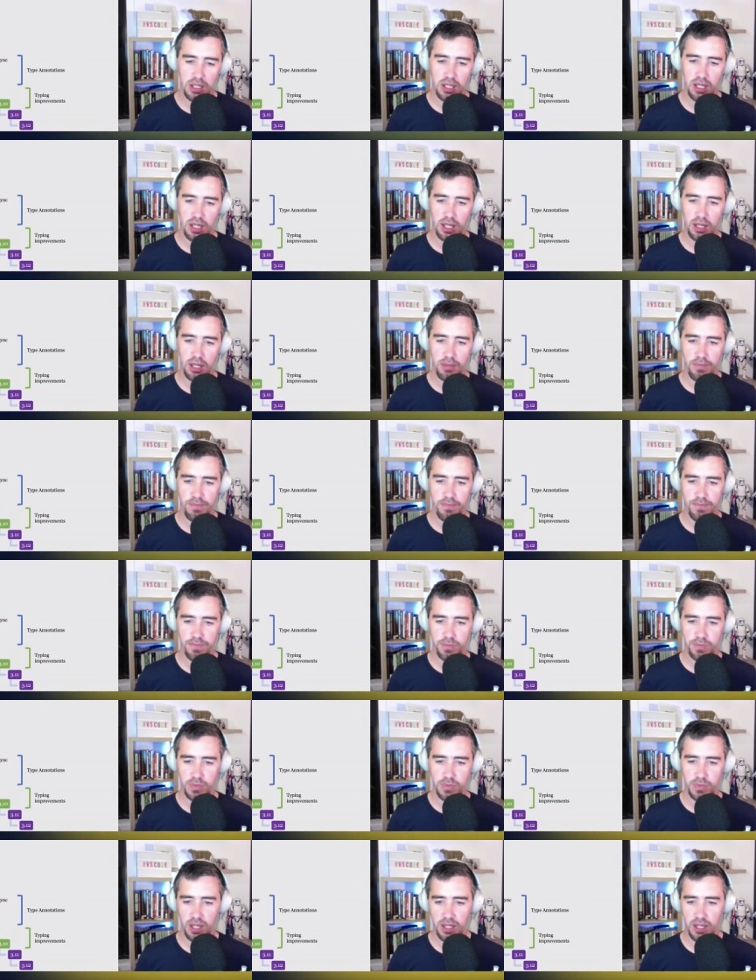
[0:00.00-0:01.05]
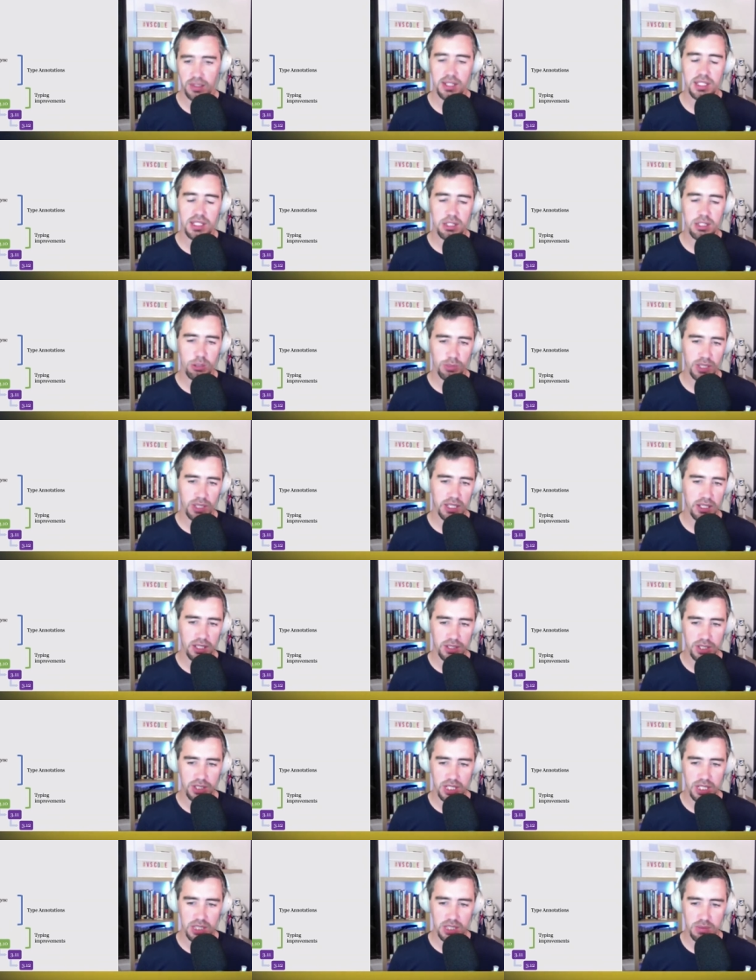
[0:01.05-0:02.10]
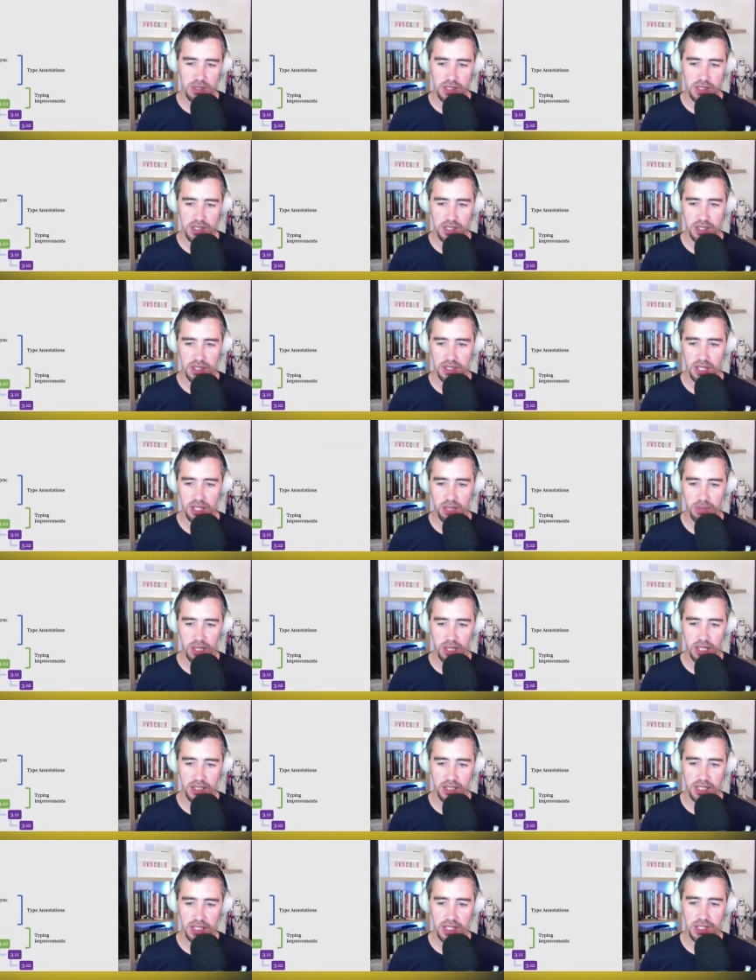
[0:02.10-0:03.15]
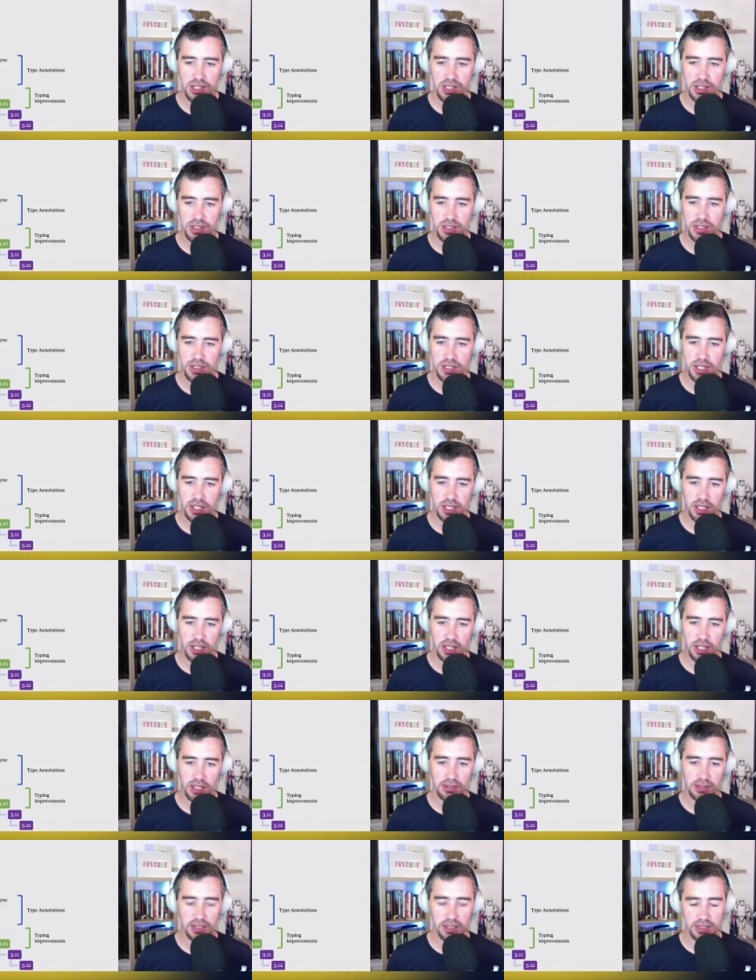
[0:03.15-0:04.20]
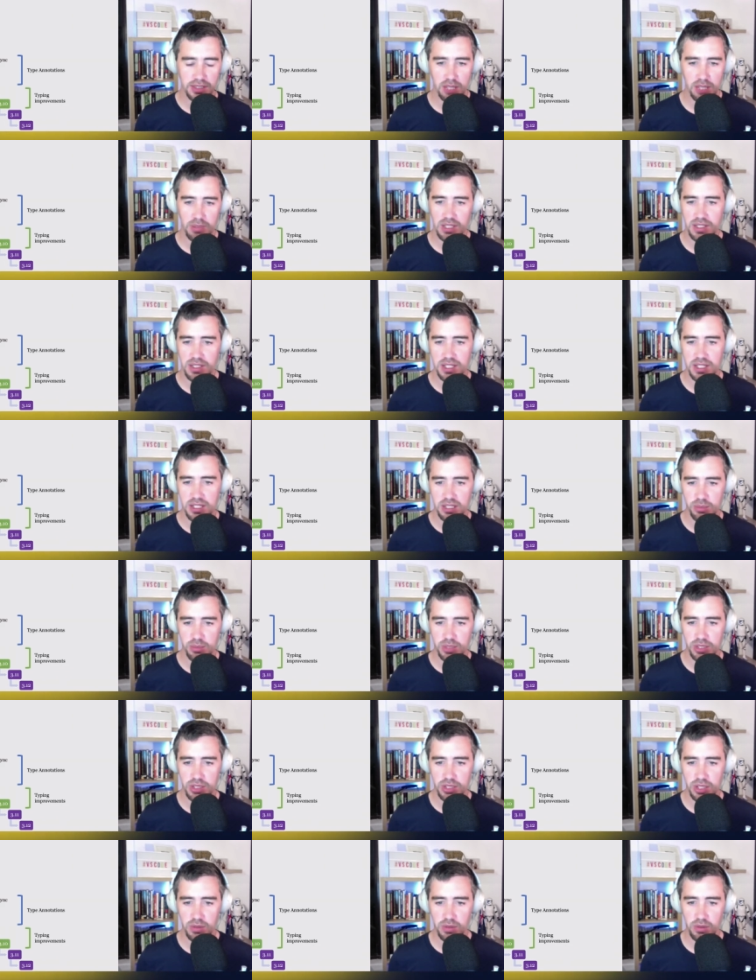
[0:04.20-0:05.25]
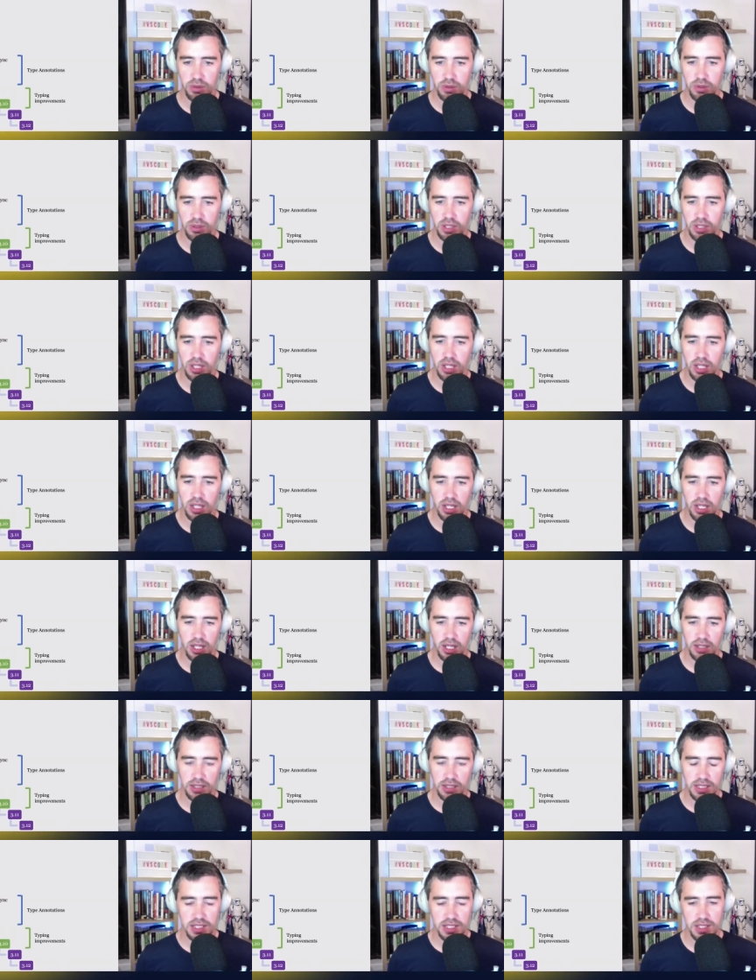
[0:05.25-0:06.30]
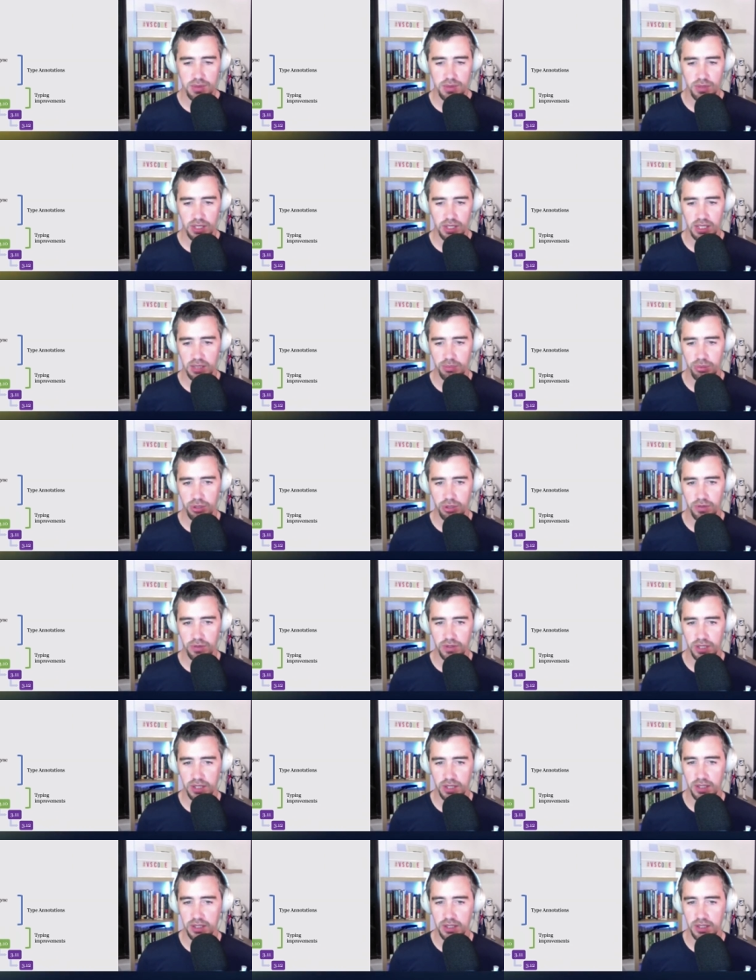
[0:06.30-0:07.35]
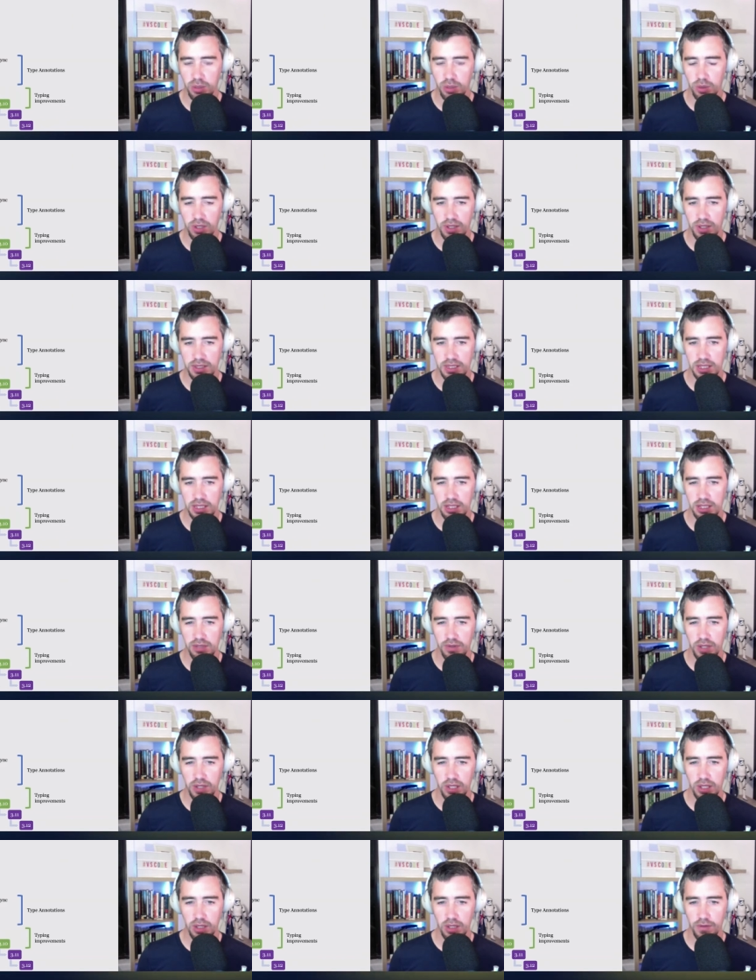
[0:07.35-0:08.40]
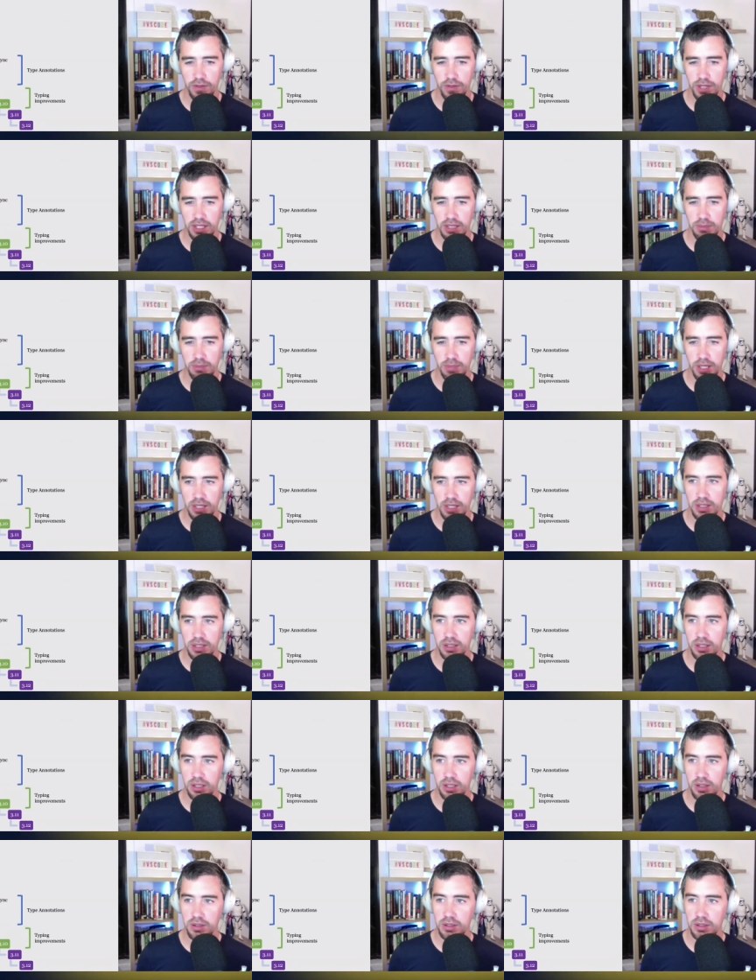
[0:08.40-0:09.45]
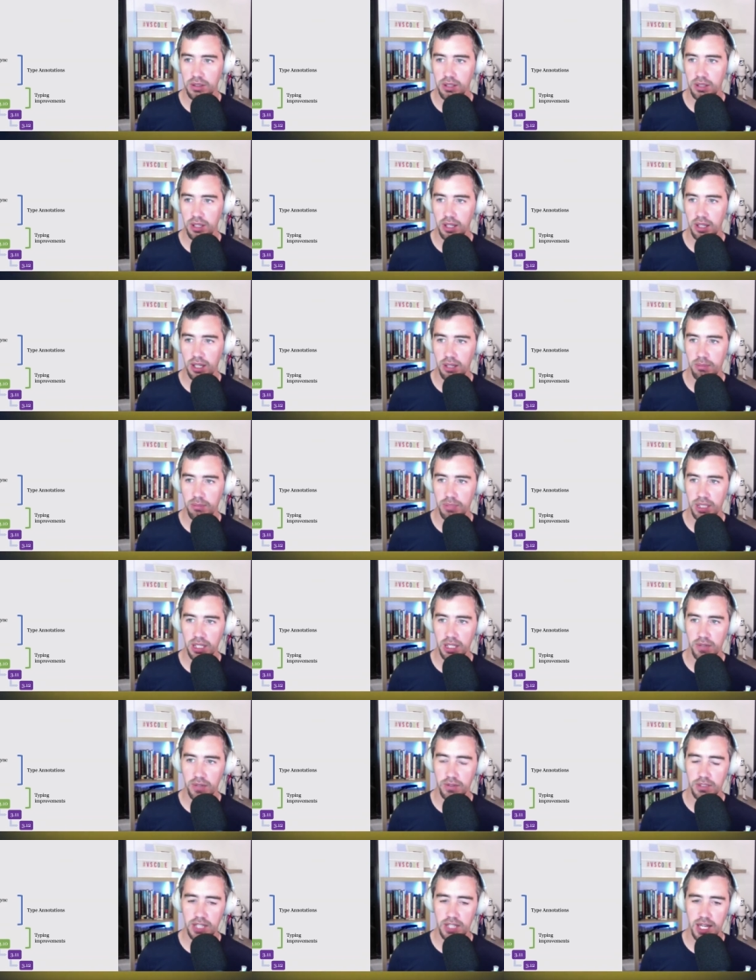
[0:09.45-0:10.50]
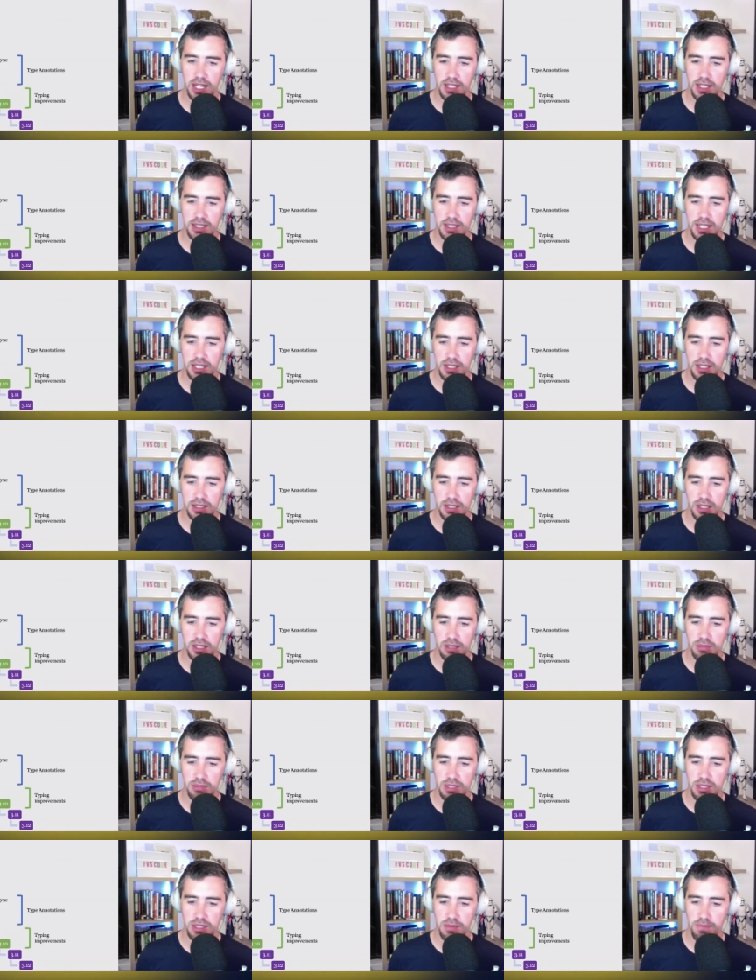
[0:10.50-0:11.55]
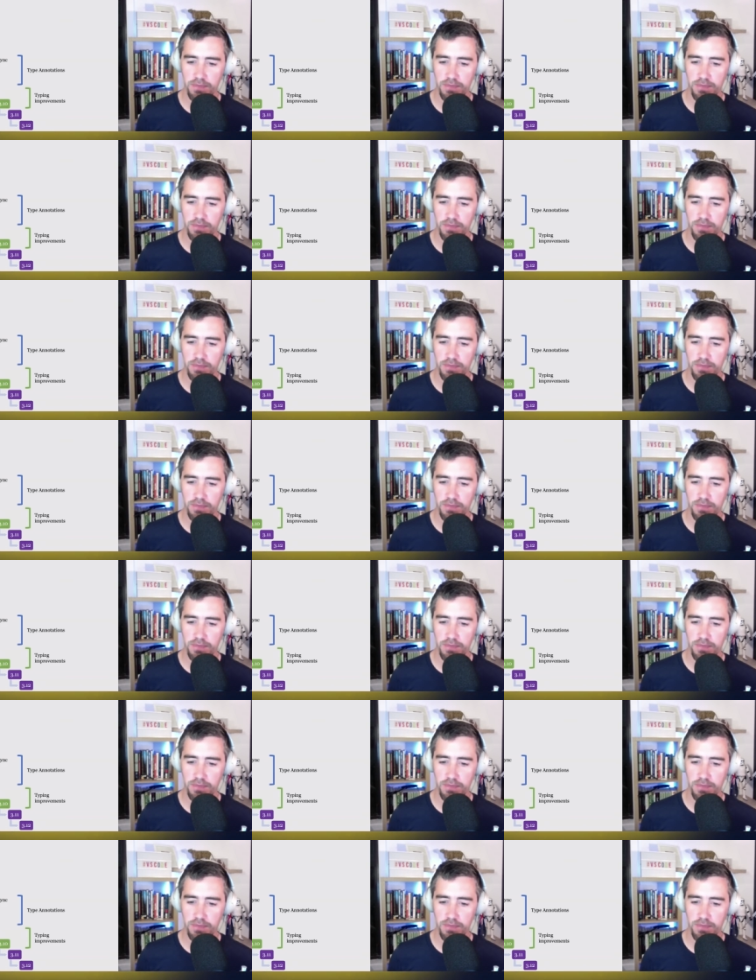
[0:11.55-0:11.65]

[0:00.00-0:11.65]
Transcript: Um, and they're still making adjustments to type annotations uh, and the typing system in general. And this is really improving, I think, the quality of a lot of the Python code, uh, being able to annotate the types.